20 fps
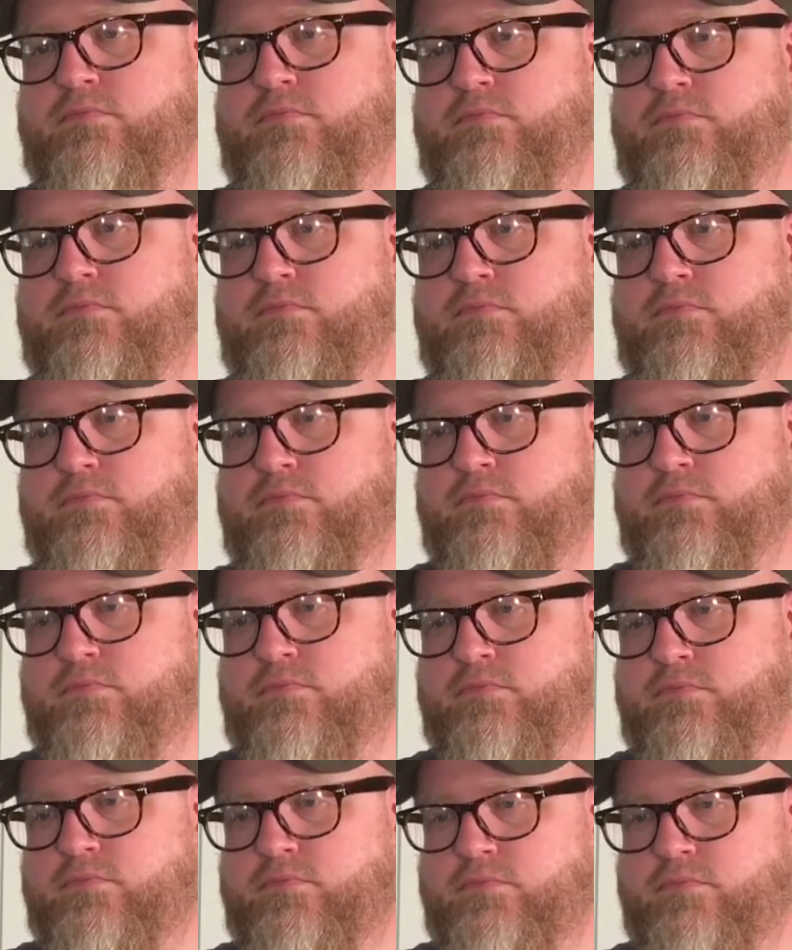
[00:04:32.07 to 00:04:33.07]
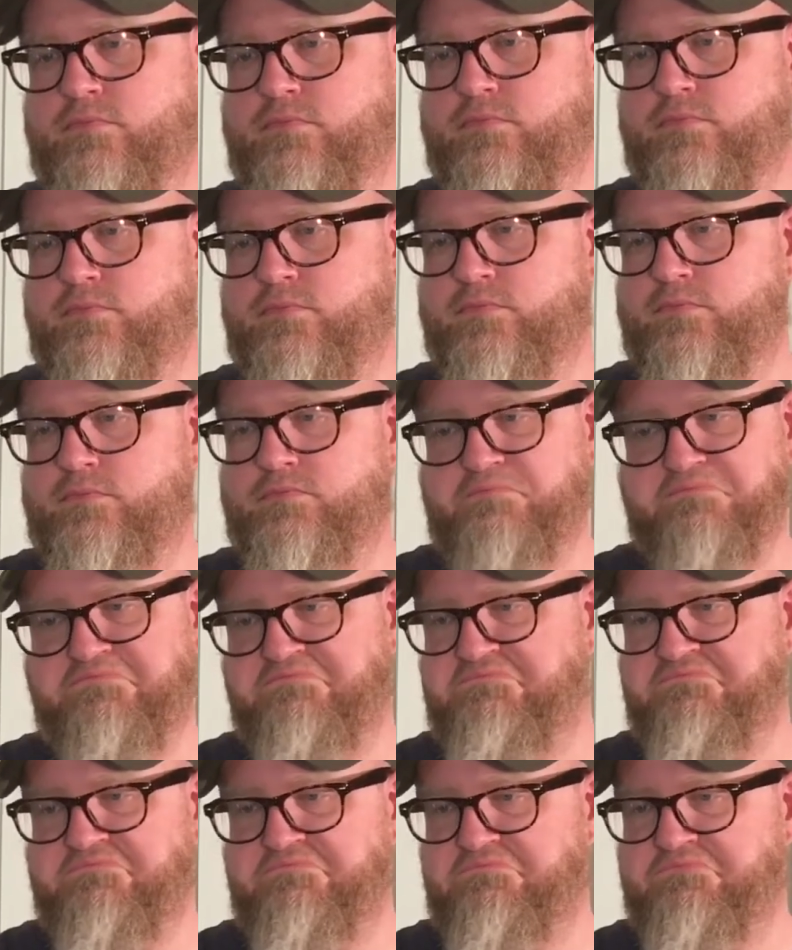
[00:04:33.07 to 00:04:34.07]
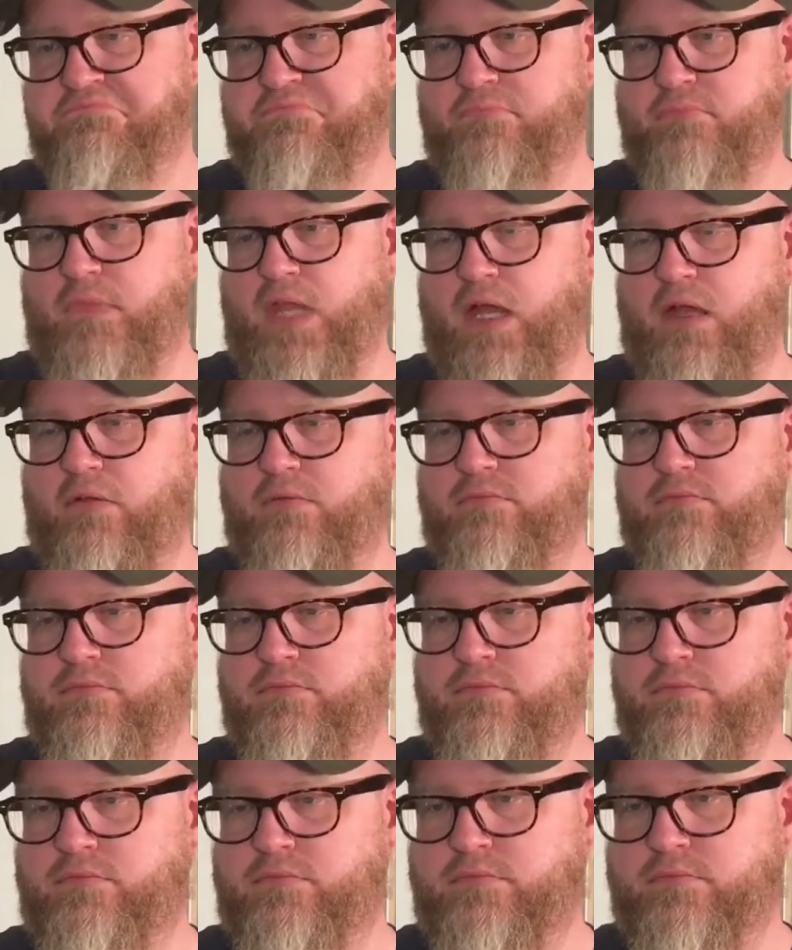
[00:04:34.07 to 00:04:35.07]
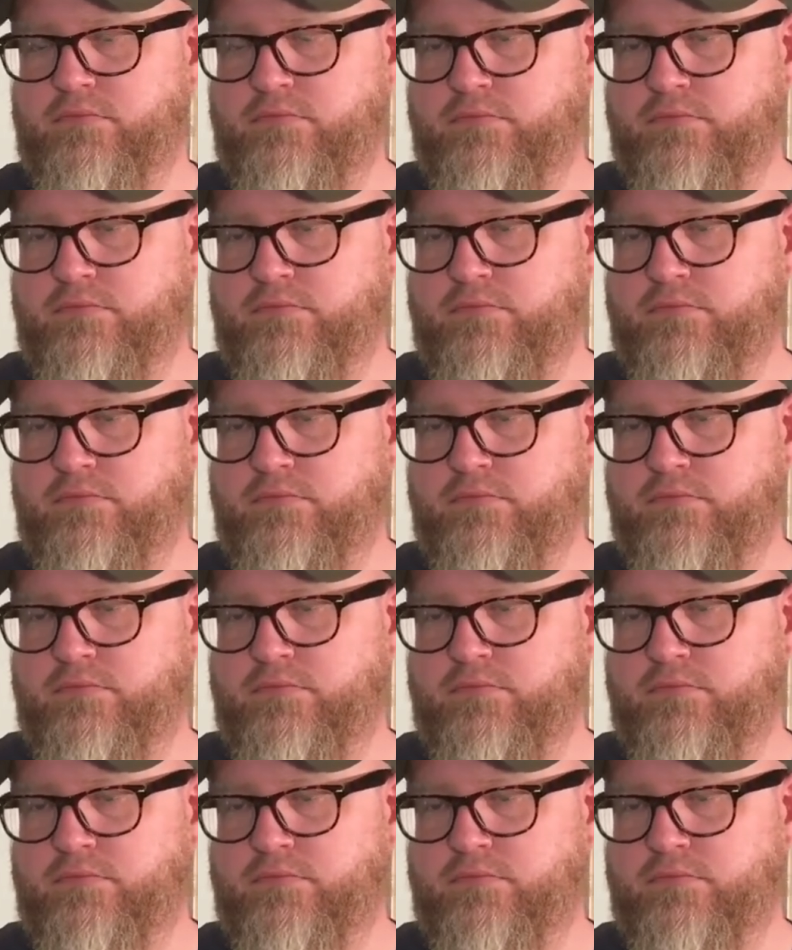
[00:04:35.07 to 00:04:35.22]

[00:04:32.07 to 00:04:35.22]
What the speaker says: No words are spoken by the person on screen.